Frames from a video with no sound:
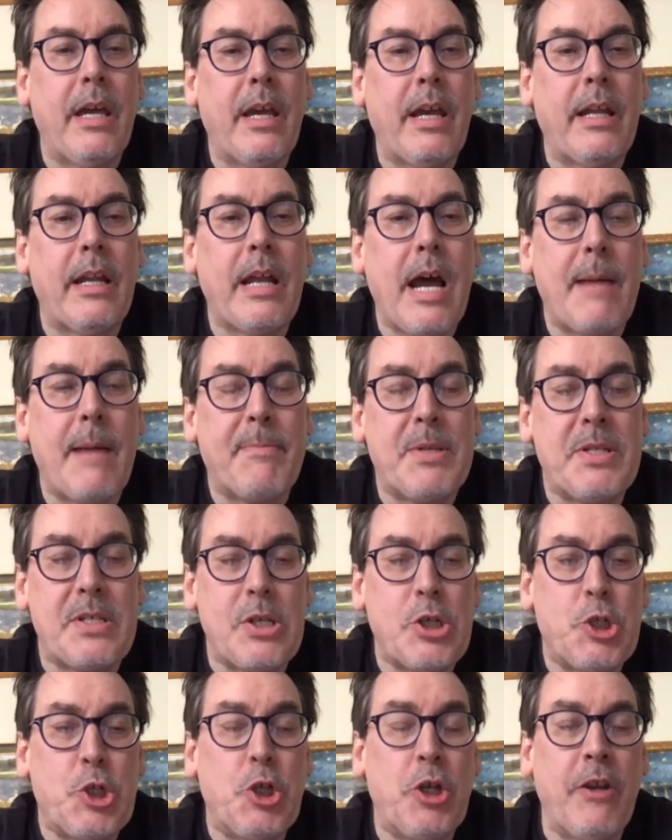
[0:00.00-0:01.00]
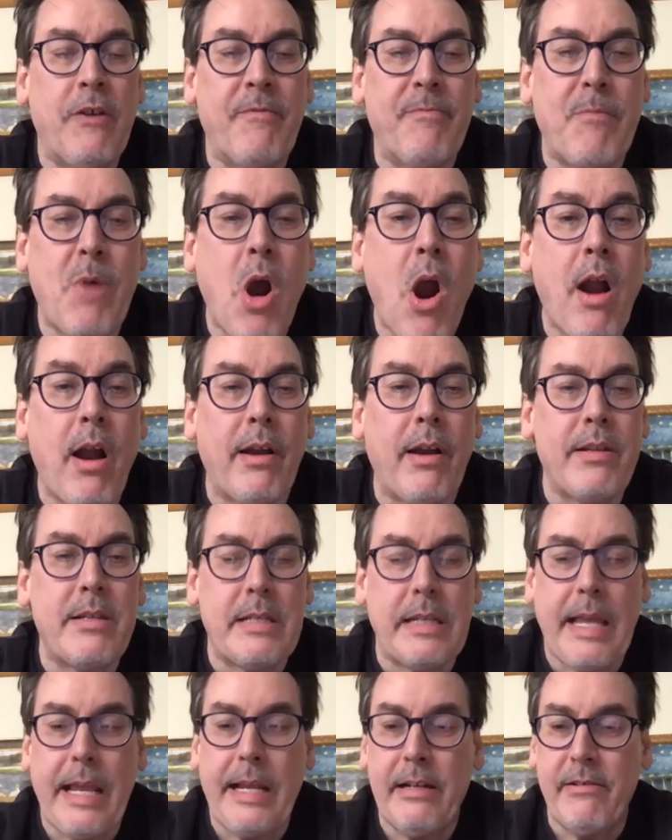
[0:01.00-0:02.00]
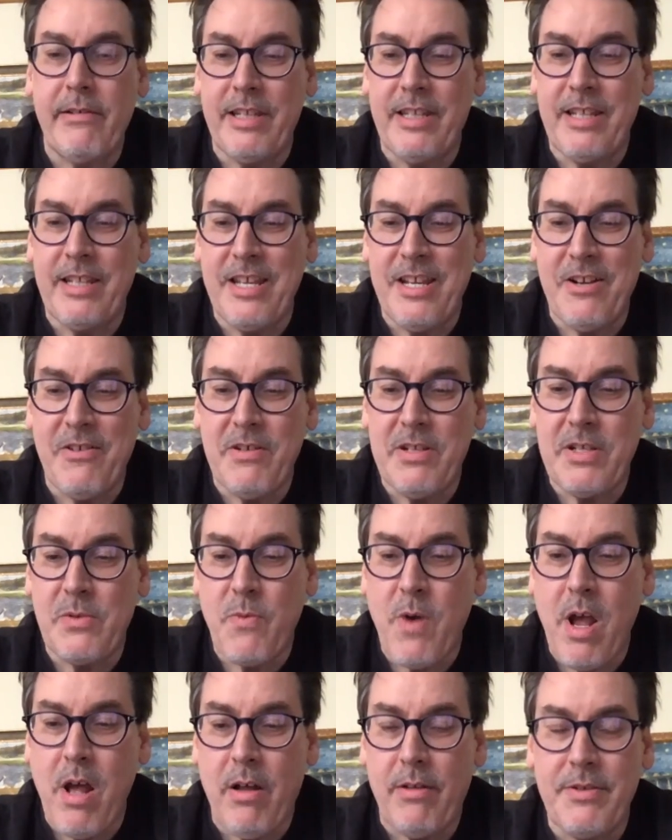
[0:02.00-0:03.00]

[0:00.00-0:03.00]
an opposition of Mars later in the year as well.